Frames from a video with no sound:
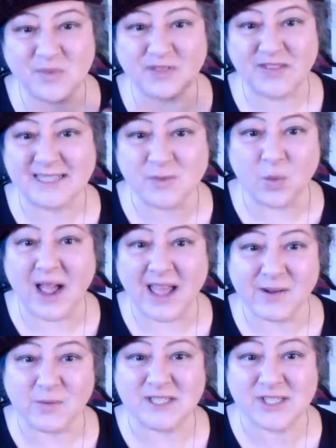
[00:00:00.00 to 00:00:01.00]
that's why
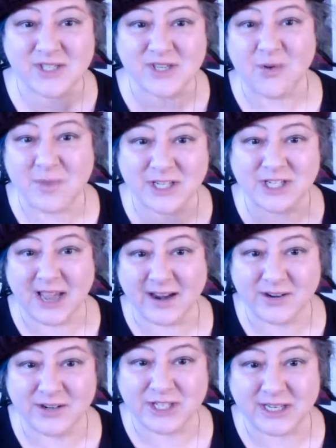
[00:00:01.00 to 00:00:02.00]
there was so much
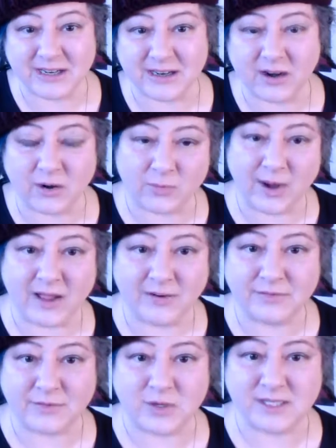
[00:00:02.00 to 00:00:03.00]
energy
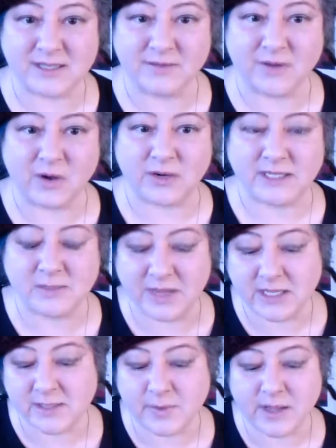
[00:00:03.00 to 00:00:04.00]
around Force the Vote. It's
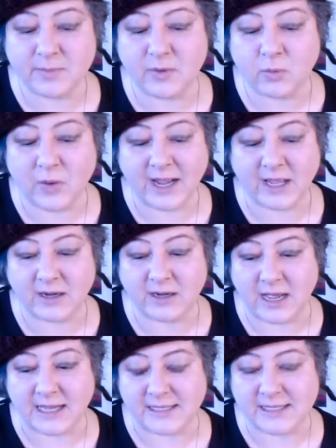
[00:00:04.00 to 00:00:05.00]
because people
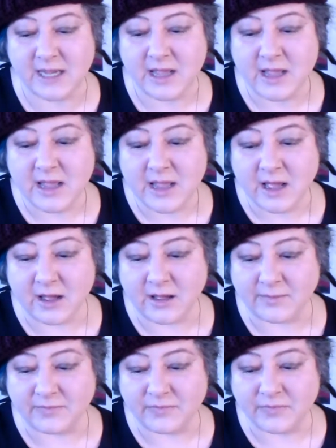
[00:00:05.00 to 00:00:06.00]
recognized,
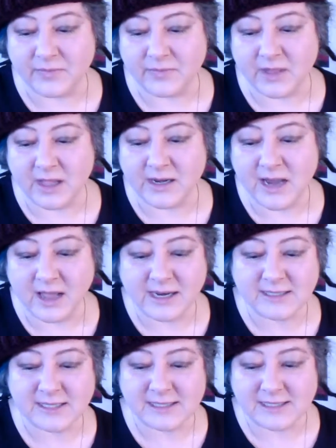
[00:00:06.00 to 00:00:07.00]
not
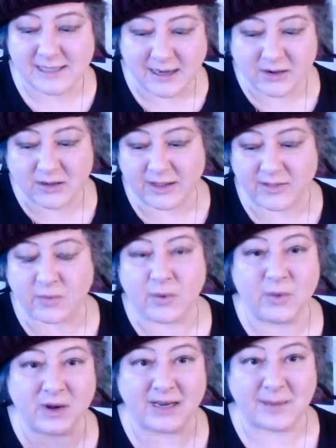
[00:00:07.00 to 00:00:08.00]
necessarily that we
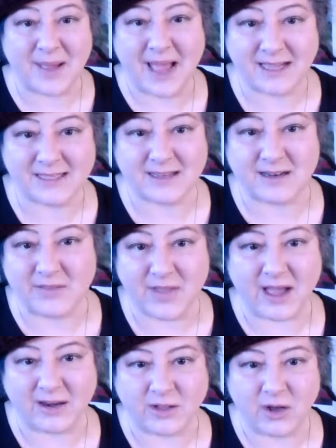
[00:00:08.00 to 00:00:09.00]
were going to pass it in
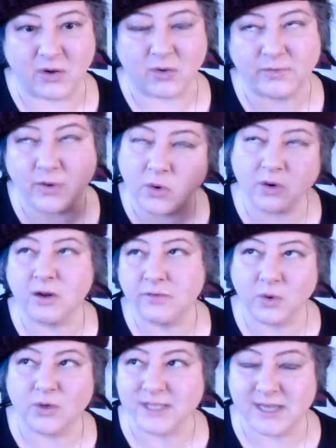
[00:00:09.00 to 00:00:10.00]
that go. Of
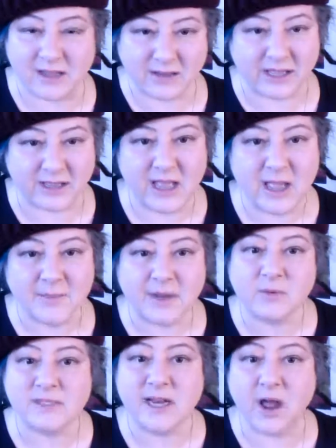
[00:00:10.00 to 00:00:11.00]
course not. But it
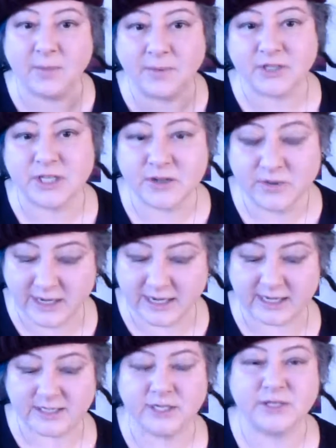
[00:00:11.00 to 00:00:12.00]
was an
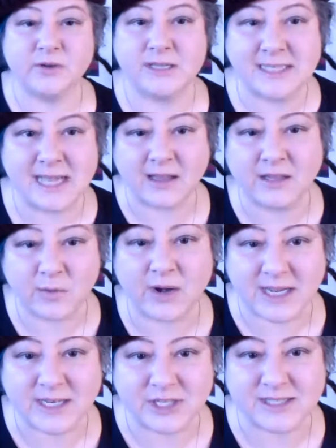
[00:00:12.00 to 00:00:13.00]
opportunity to do exactly what
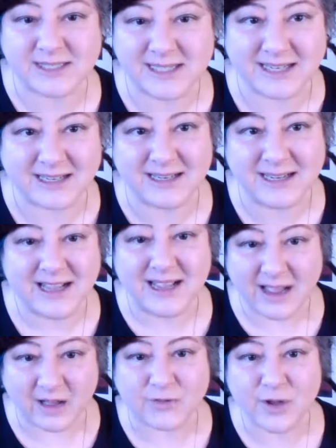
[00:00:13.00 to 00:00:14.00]
I just did
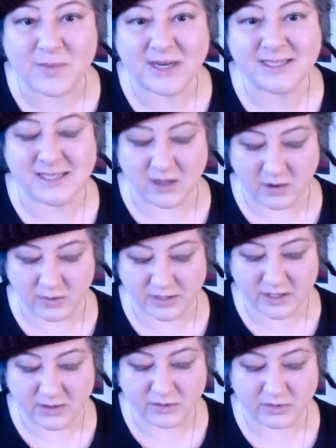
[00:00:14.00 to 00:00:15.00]
a few minutes ago
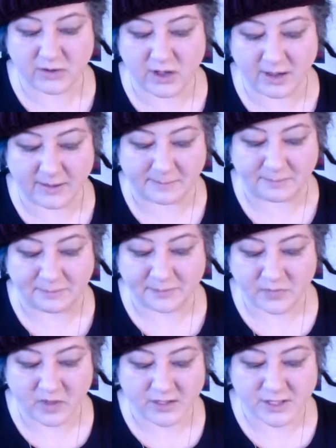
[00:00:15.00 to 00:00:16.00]
with you,
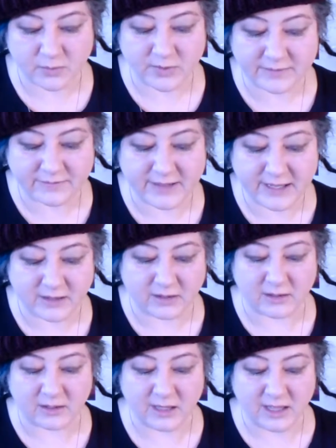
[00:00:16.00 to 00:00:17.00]
to
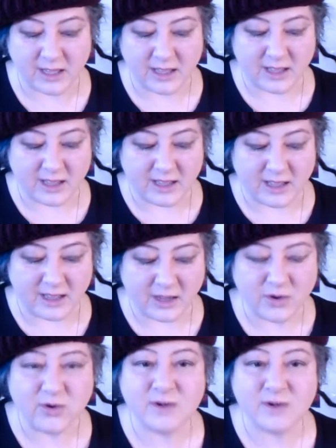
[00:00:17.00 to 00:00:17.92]
reveal who